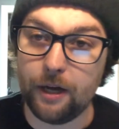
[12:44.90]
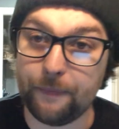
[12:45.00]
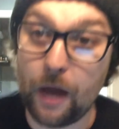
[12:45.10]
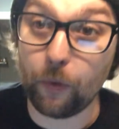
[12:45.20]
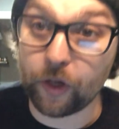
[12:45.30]

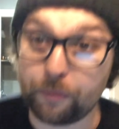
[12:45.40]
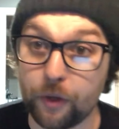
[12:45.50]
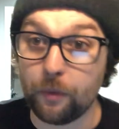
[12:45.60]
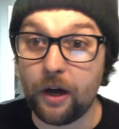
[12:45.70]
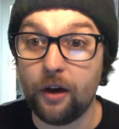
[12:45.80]
That worked
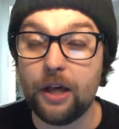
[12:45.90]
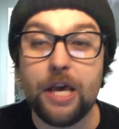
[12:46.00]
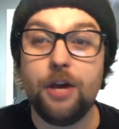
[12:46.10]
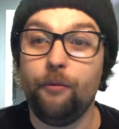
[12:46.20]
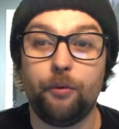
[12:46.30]
pretty well.
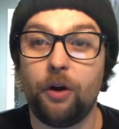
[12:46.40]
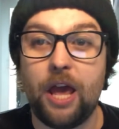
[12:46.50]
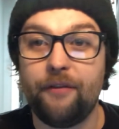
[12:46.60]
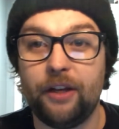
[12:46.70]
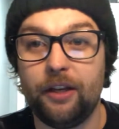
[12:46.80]
We weren't
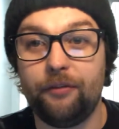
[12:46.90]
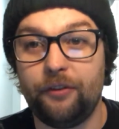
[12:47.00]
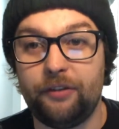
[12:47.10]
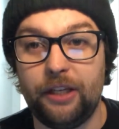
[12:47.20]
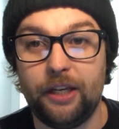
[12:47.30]
having any
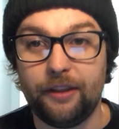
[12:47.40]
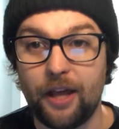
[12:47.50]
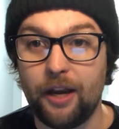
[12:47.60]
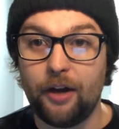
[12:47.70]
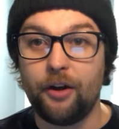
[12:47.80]
fatigue in
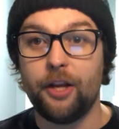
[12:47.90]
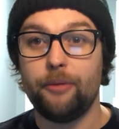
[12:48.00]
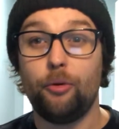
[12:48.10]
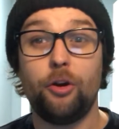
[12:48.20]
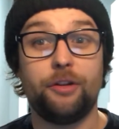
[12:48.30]
that area
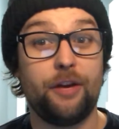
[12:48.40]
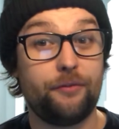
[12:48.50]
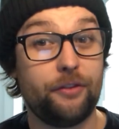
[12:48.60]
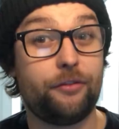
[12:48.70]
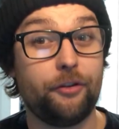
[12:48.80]
anymore.
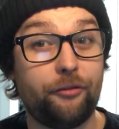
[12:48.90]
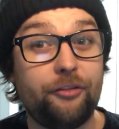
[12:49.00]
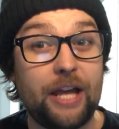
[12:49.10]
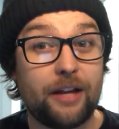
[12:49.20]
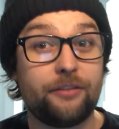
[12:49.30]
Definitely still
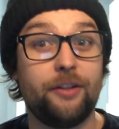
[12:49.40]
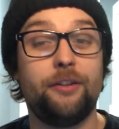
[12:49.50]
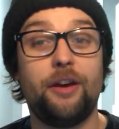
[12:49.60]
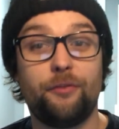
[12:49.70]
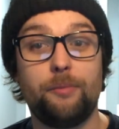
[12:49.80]
flexed and
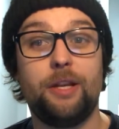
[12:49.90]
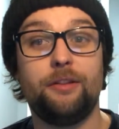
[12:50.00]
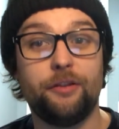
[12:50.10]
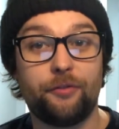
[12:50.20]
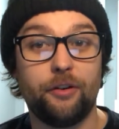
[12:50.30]
definitely made a
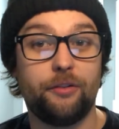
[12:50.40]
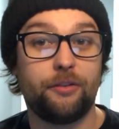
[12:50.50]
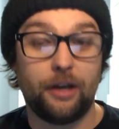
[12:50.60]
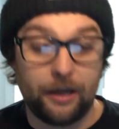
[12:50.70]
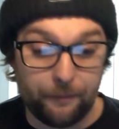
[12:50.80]
difference.
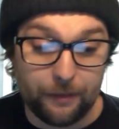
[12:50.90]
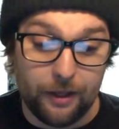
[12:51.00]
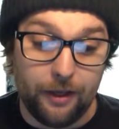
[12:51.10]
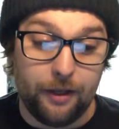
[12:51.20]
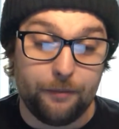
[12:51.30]

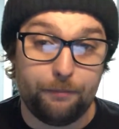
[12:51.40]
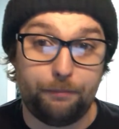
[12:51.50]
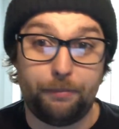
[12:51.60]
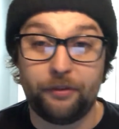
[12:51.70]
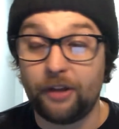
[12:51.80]

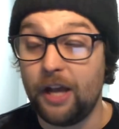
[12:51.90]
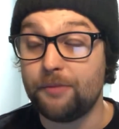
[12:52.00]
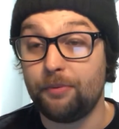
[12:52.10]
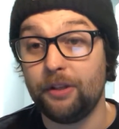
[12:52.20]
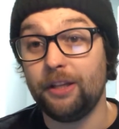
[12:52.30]

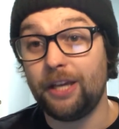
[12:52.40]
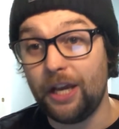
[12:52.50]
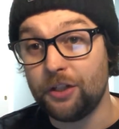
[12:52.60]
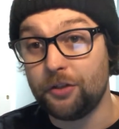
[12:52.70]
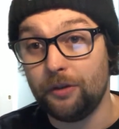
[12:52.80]
Besides putting the
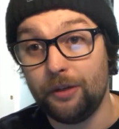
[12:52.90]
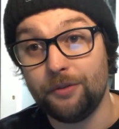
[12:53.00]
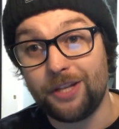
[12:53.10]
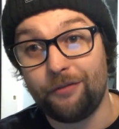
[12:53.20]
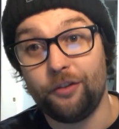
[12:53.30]
cage to it, it
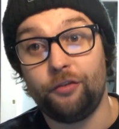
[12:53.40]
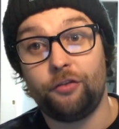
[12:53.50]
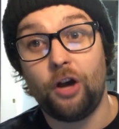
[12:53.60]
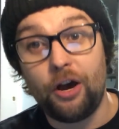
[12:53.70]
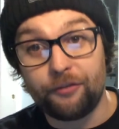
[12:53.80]
was definitely
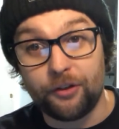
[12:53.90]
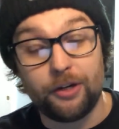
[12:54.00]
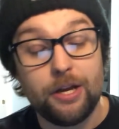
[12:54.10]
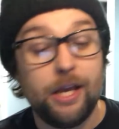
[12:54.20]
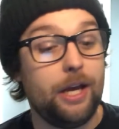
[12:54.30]

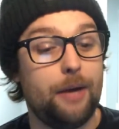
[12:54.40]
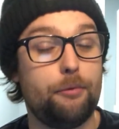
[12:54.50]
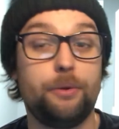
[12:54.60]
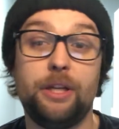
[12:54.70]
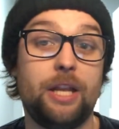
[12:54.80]
softer,
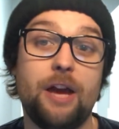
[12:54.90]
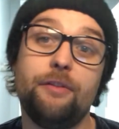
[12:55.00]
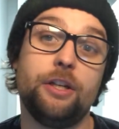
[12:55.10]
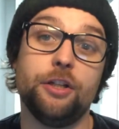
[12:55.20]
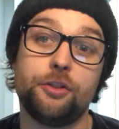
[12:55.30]
but we didn't have
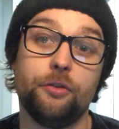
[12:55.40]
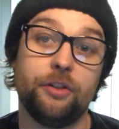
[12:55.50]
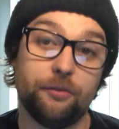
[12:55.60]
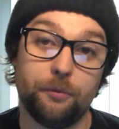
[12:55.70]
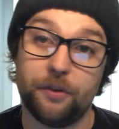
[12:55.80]
any issues
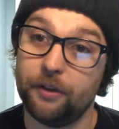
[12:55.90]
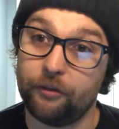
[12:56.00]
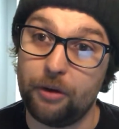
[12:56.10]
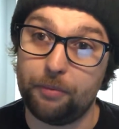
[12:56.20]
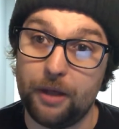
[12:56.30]
even with the
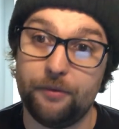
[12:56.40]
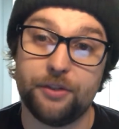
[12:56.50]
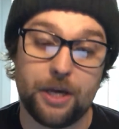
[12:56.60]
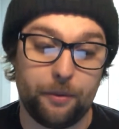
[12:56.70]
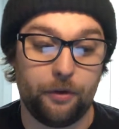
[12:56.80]
grip
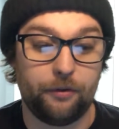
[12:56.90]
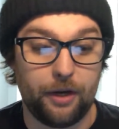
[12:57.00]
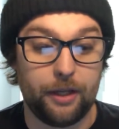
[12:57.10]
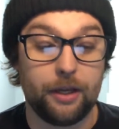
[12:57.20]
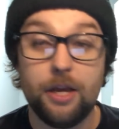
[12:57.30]
levels that we were
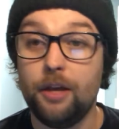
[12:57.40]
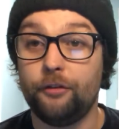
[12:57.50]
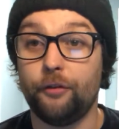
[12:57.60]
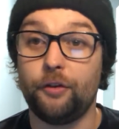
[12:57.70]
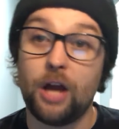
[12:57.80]
running.
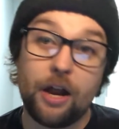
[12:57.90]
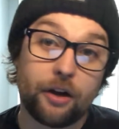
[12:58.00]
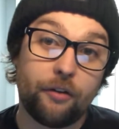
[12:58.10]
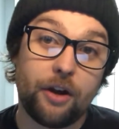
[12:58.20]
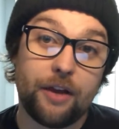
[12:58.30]
So if you're not
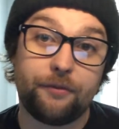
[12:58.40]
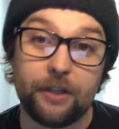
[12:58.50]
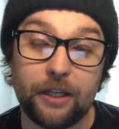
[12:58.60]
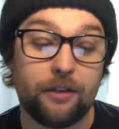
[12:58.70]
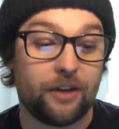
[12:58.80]
going to run
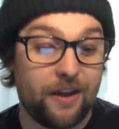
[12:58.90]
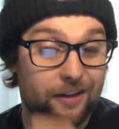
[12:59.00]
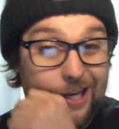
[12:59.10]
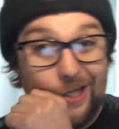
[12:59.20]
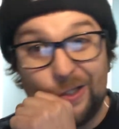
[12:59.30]
FD, tie the
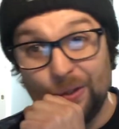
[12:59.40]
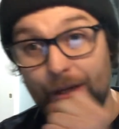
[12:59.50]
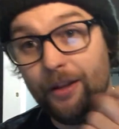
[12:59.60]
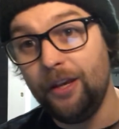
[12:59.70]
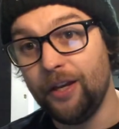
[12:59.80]
cage to it.